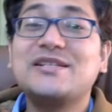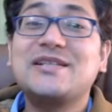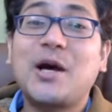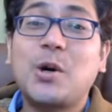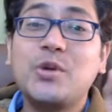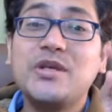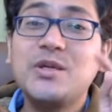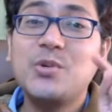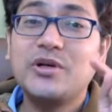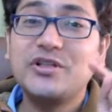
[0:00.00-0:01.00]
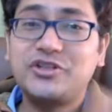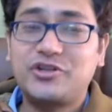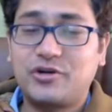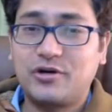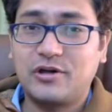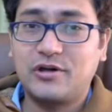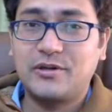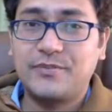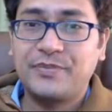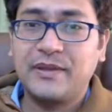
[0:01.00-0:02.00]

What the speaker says: is now even stronger.